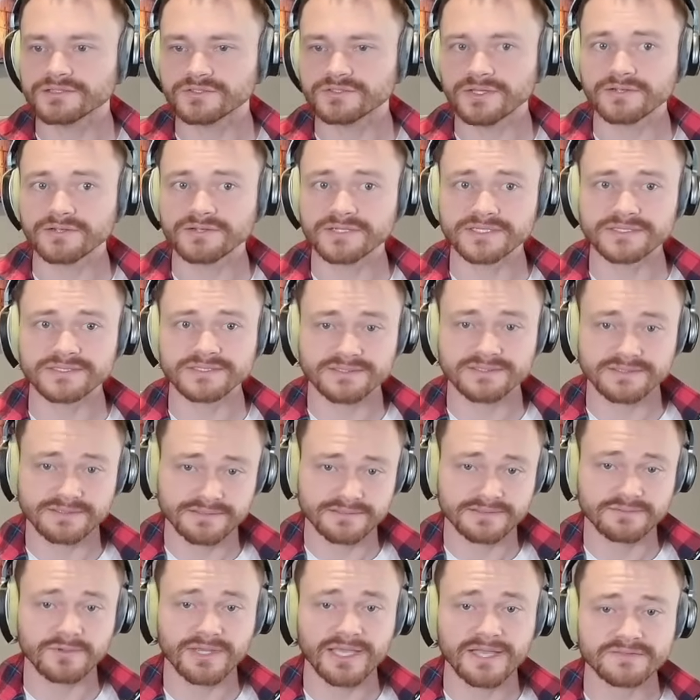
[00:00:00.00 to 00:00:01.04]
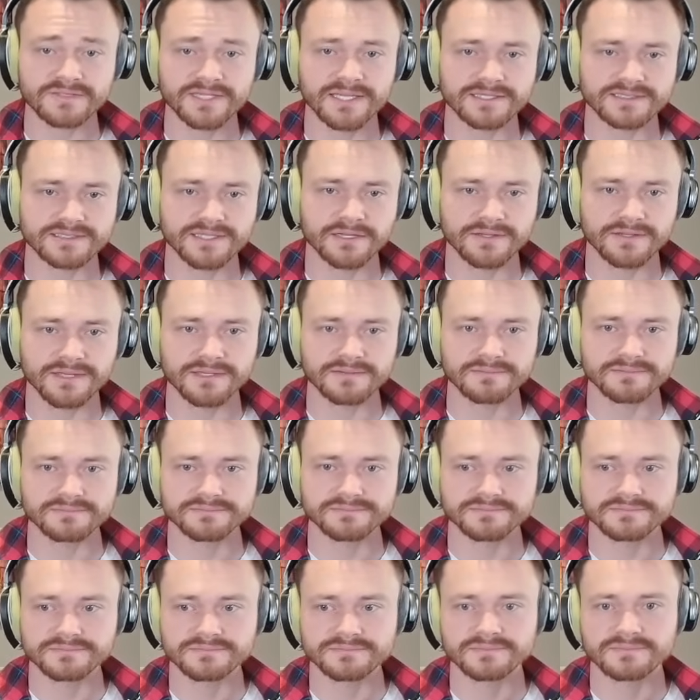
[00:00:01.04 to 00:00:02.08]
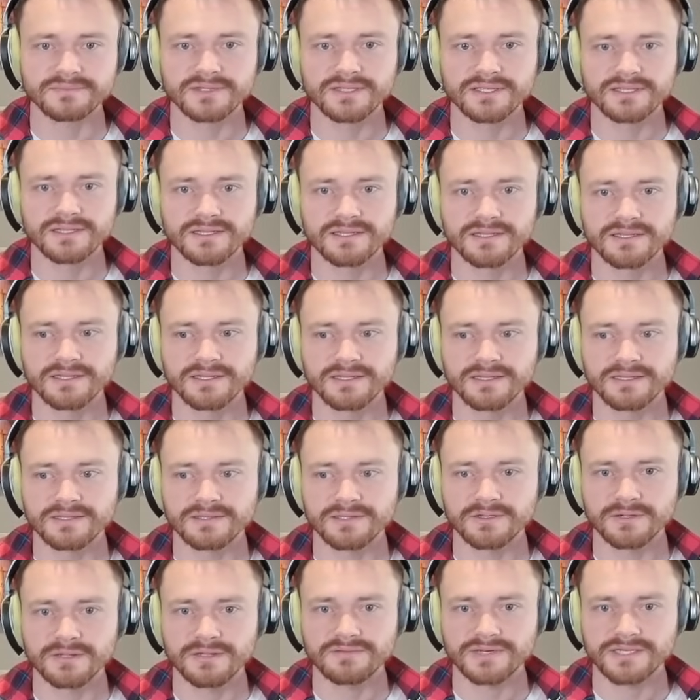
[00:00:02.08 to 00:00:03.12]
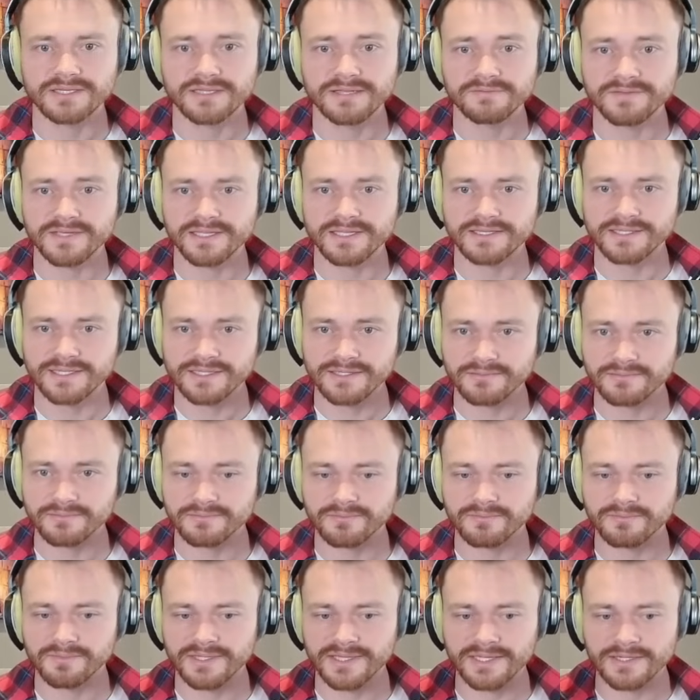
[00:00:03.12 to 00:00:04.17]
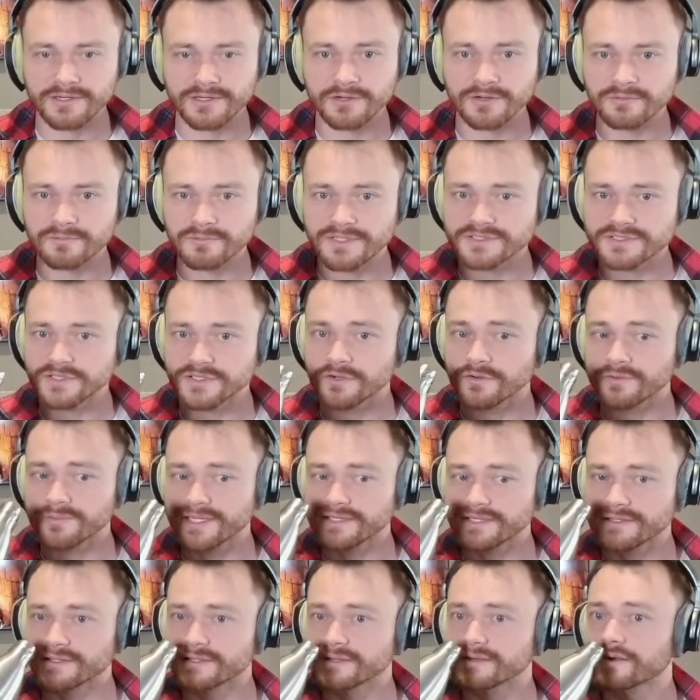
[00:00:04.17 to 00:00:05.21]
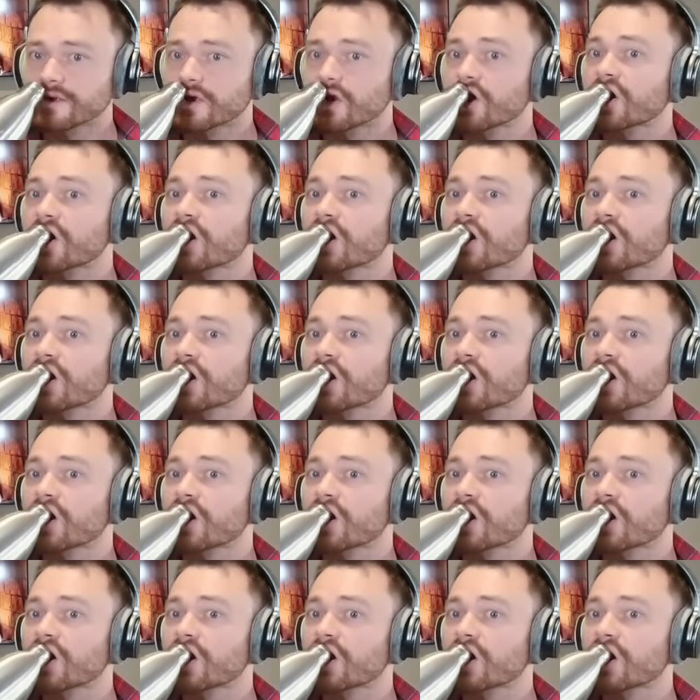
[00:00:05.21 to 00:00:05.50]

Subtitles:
So there it is. We have to exile that. They don't have any life gain yet, but that card must go immediately.